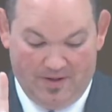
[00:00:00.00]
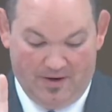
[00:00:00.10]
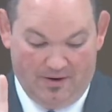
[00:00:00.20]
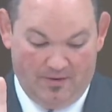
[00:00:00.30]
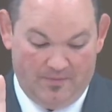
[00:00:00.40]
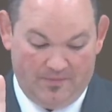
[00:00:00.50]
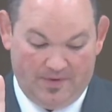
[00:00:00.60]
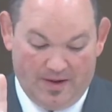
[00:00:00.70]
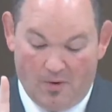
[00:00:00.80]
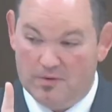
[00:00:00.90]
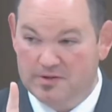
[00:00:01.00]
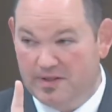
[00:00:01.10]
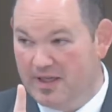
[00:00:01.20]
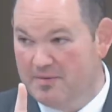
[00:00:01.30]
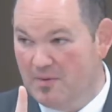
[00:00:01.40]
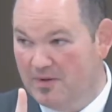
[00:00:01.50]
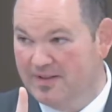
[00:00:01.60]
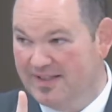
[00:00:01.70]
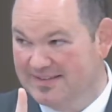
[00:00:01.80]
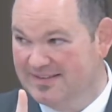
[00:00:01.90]
Now, I want you to think about
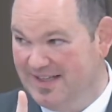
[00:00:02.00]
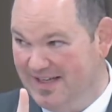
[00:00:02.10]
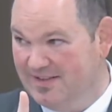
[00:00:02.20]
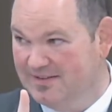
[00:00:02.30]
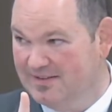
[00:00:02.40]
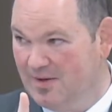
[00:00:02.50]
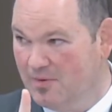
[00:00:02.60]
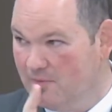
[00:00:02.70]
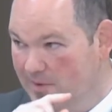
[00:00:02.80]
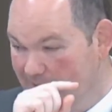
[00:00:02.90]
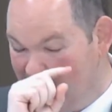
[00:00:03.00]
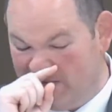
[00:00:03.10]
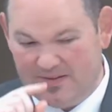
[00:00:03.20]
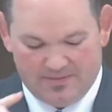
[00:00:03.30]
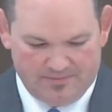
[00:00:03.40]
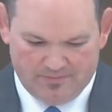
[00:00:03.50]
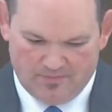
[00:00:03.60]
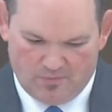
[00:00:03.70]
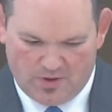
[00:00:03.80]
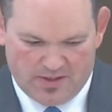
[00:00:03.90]
what that says. Now, we're, we're going
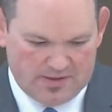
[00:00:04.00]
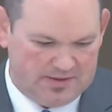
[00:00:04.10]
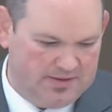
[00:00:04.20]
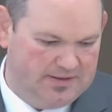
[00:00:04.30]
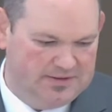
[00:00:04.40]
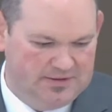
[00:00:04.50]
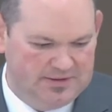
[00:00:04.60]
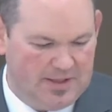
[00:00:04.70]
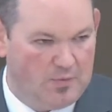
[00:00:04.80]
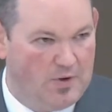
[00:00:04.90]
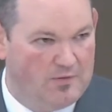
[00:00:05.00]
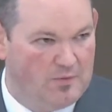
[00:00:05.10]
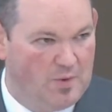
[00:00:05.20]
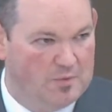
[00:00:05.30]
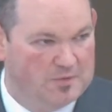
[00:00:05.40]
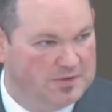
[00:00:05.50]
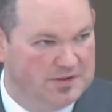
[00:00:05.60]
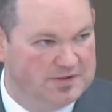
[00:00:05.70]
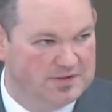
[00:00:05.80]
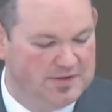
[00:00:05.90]
we're gonna step away from Romans for
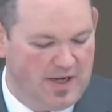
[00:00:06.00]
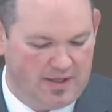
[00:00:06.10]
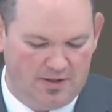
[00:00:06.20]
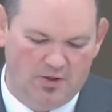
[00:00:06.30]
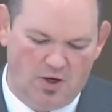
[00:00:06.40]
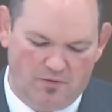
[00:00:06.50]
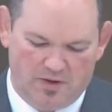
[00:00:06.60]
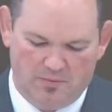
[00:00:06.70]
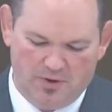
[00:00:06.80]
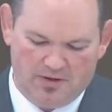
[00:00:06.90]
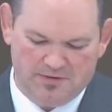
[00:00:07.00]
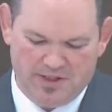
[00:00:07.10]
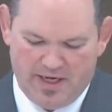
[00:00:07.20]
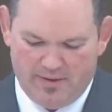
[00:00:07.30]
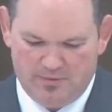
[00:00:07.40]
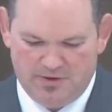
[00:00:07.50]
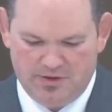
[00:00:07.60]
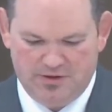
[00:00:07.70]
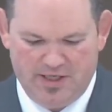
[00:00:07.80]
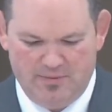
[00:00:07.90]
just a second. Look over at the book of James.
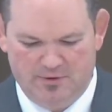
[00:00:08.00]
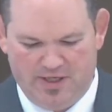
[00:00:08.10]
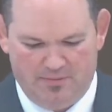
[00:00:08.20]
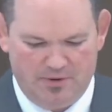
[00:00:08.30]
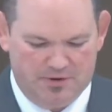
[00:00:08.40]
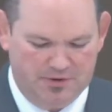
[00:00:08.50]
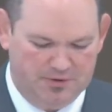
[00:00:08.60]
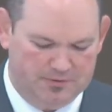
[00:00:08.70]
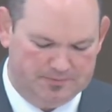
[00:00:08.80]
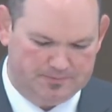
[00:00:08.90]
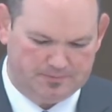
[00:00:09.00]
Look at James chapter 2.